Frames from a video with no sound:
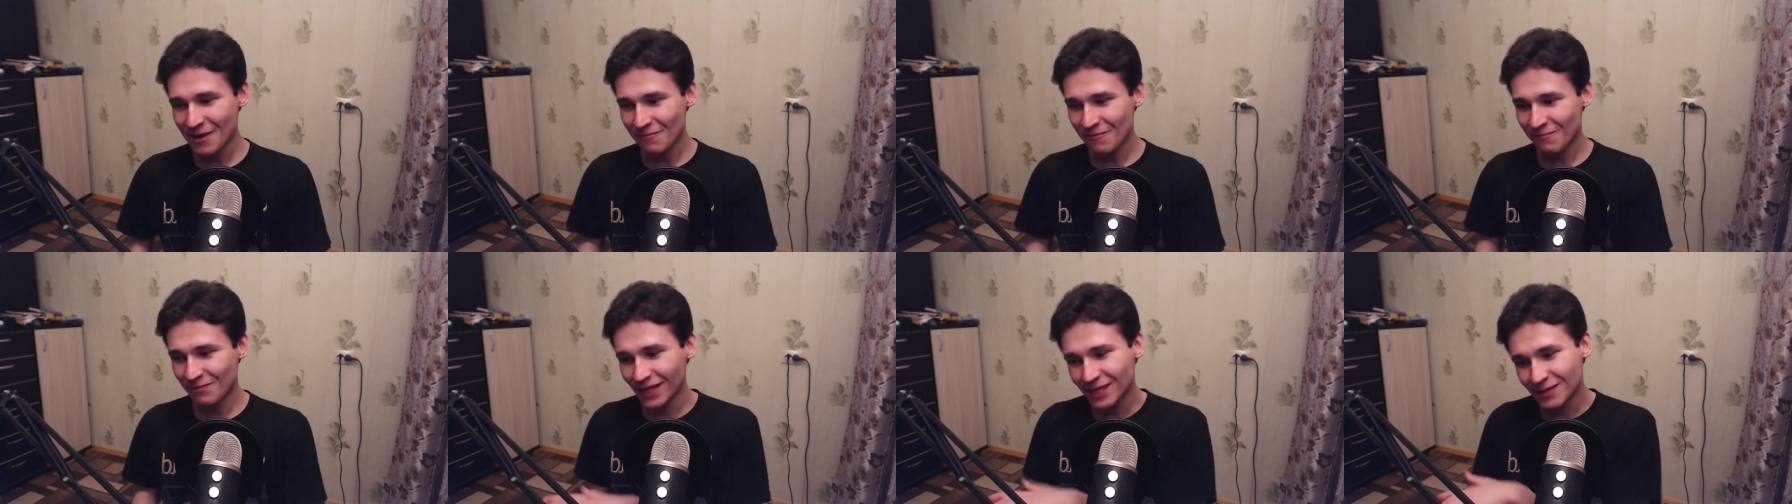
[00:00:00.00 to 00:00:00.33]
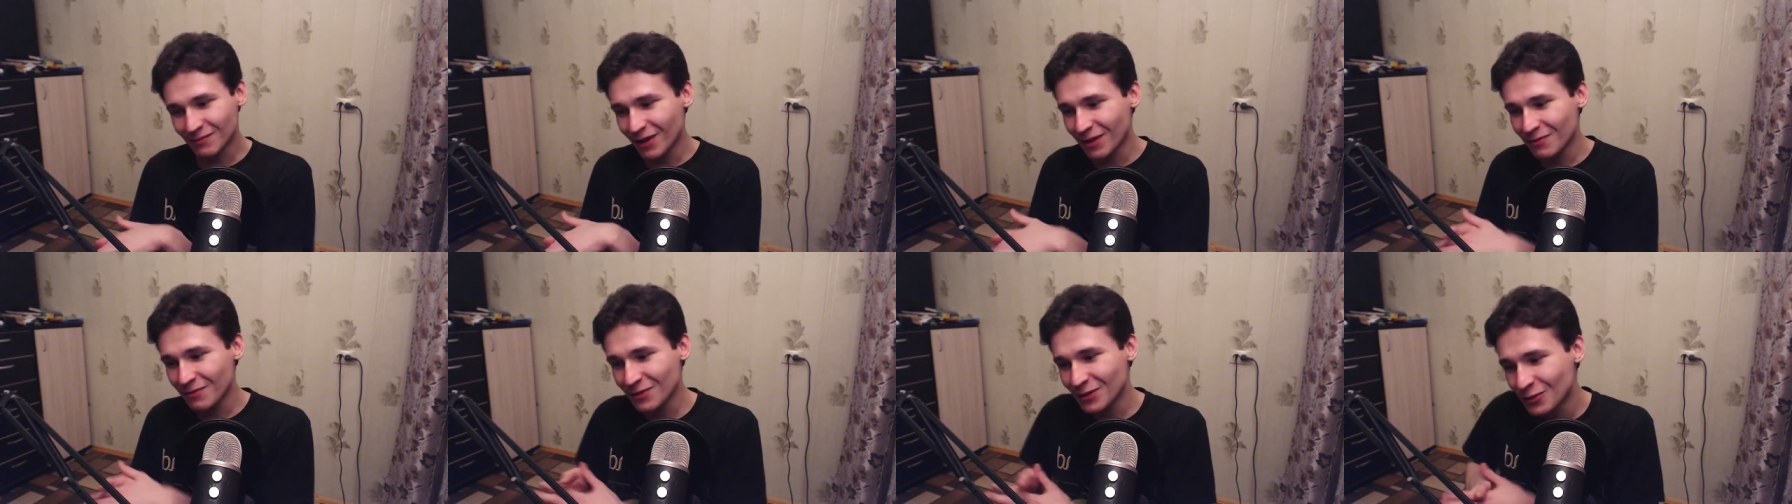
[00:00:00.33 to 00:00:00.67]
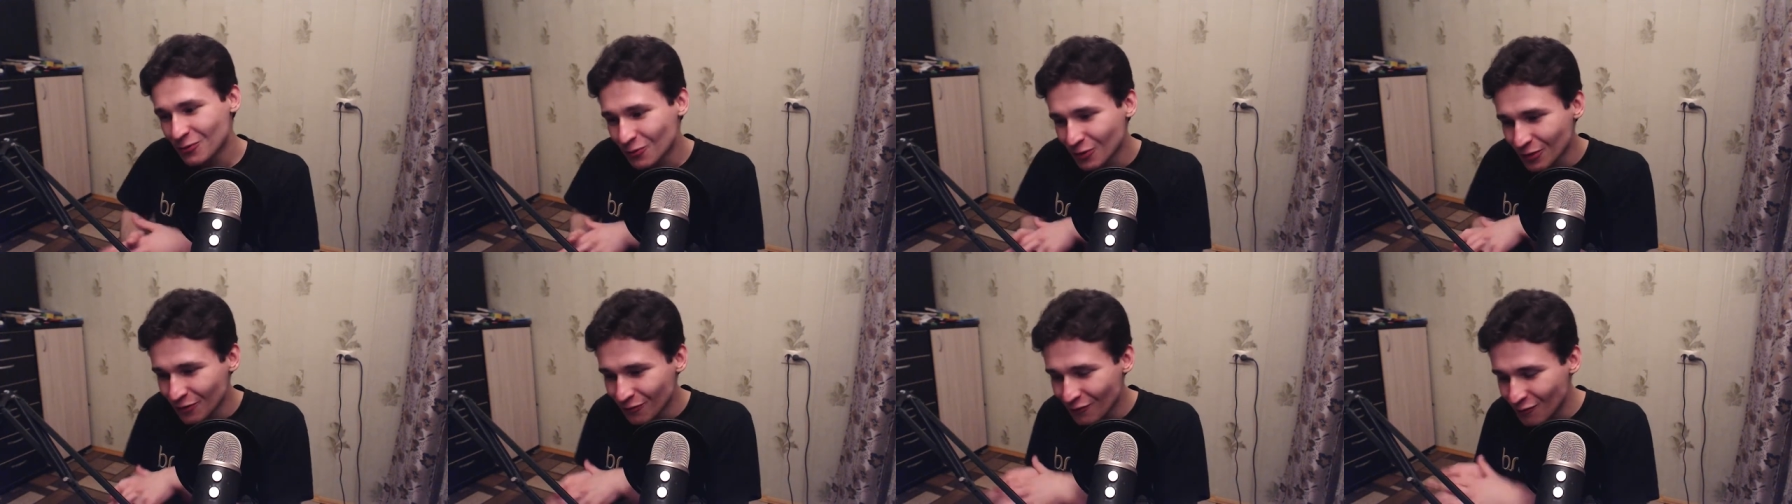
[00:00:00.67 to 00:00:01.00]
But maybe
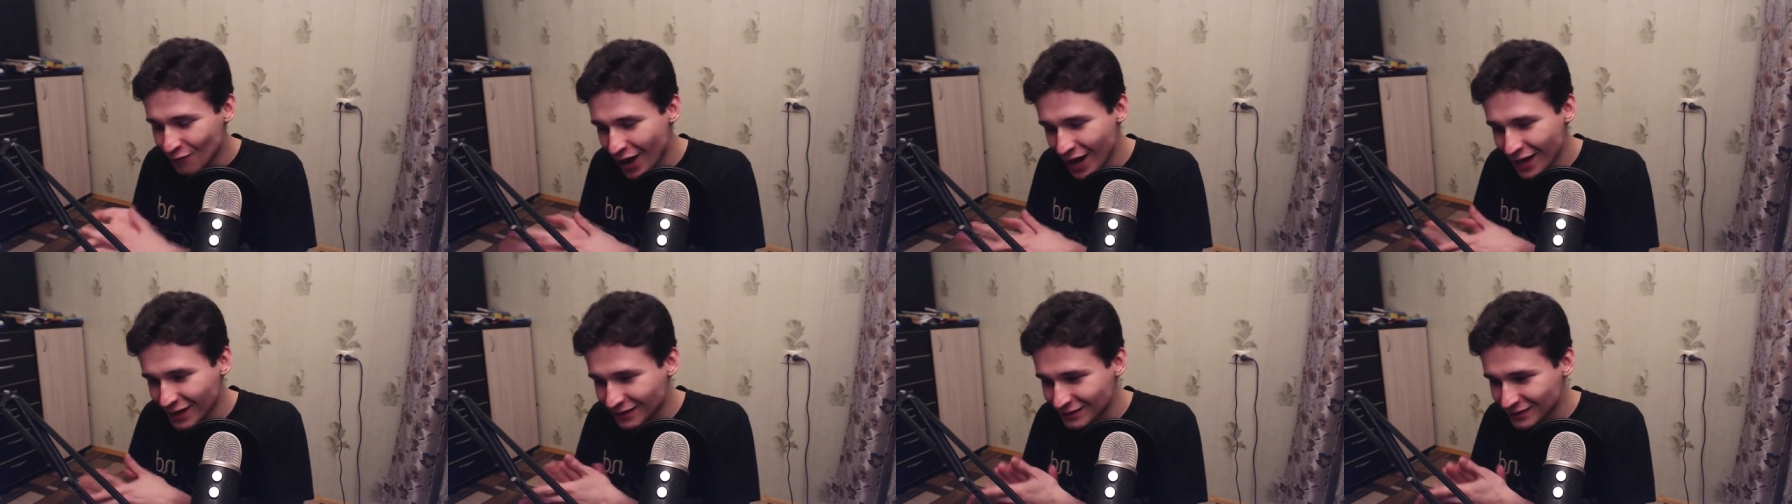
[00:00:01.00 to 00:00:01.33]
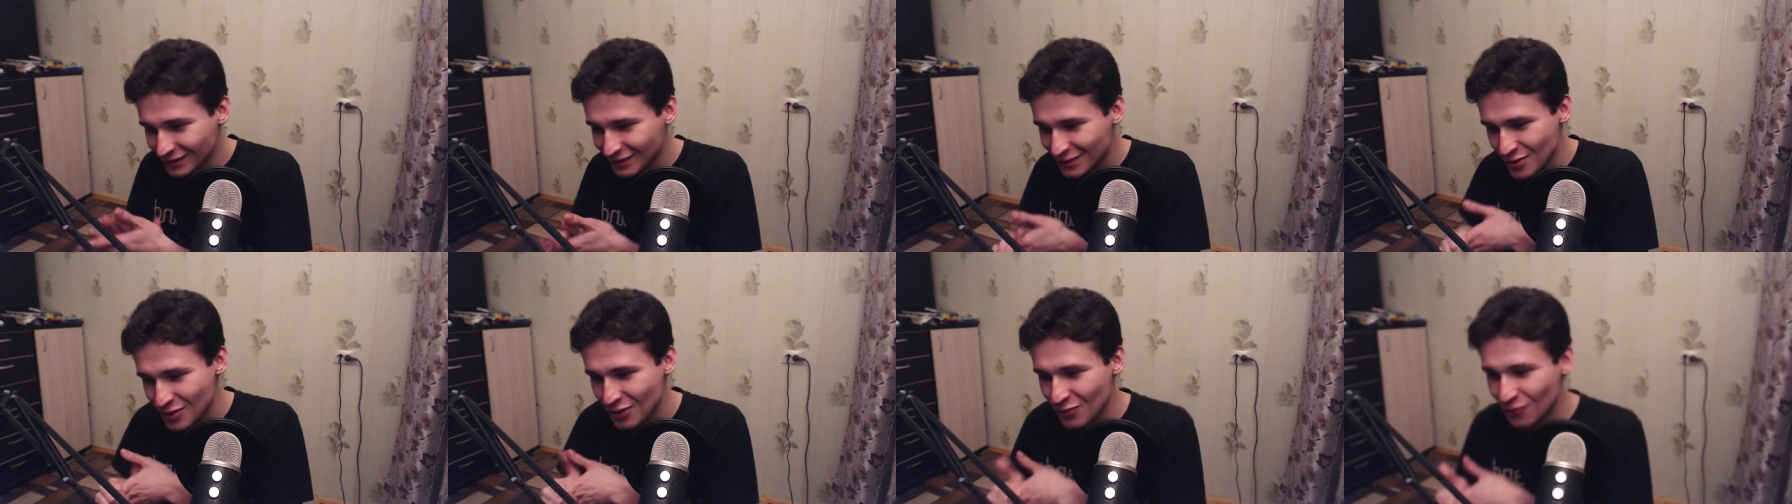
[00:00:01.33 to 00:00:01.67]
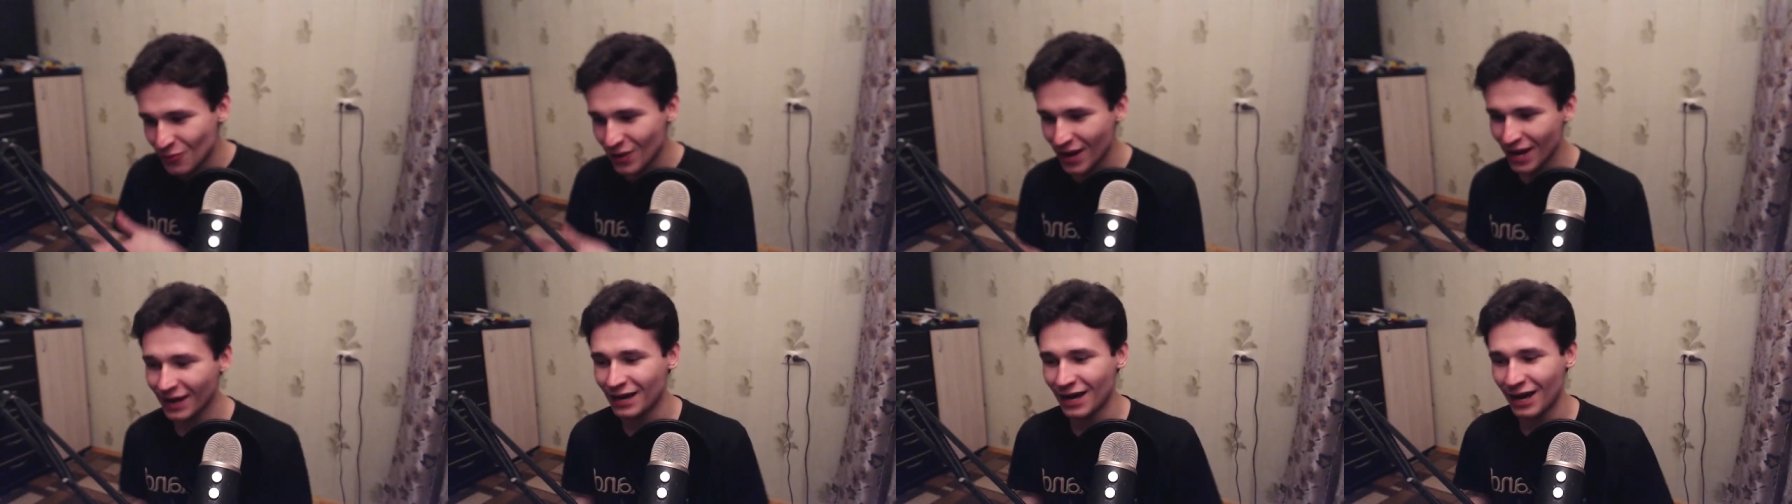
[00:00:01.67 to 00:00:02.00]
you will find the
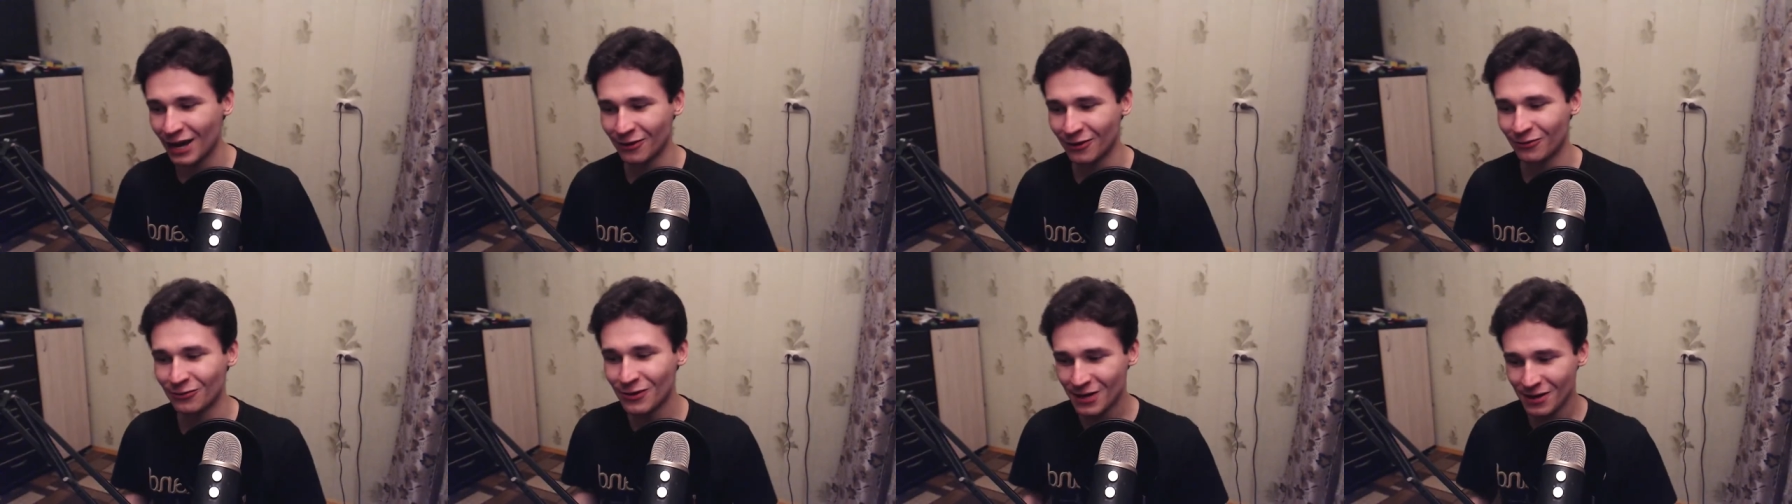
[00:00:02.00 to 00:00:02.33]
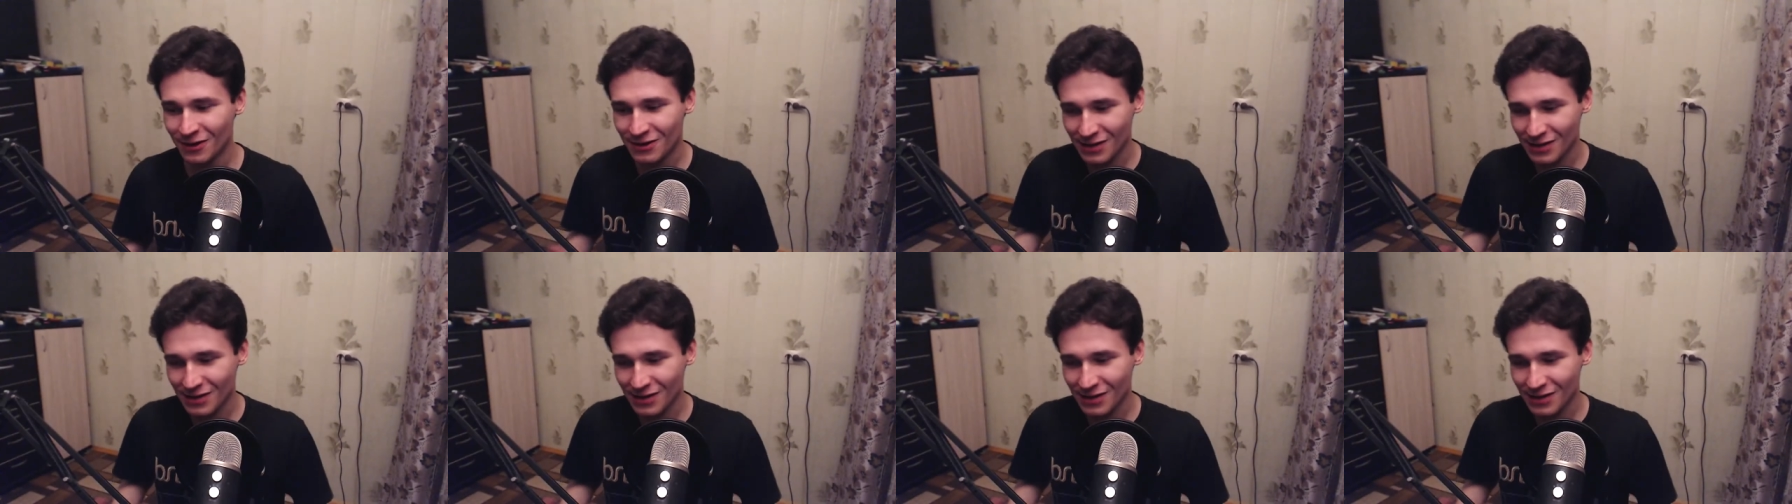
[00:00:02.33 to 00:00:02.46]
way how,